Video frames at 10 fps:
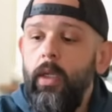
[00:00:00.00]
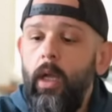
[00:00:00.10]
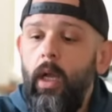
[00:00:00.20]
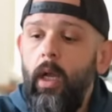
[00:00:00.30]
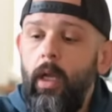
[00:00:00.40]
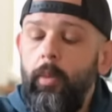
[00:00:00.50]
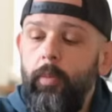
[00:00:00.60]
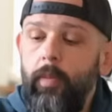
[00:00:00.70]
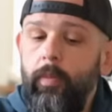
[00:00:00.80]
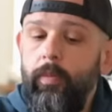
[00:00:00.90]

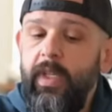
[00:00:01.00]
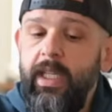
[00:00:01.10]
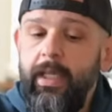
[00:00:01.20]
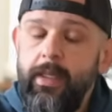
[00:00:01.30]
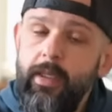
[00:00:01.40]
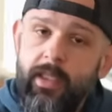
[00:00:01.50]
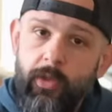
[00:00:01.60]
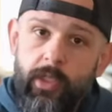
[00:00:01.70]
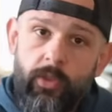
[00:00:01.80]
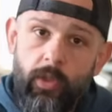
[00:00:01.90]
the
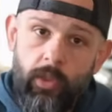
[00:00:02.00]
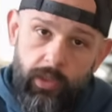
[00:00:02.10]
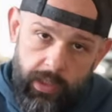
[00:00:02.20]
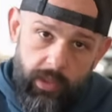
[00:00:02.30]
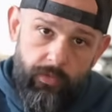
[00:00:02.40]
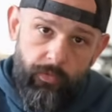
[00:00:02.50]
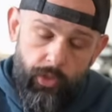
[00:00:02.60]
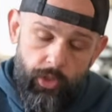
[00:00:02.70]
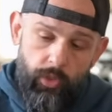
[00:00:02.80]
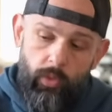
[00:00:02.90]
E-Series Griddle is
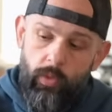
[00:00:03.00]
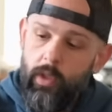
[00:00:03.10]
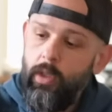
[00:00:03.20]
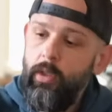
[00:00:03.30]
for you.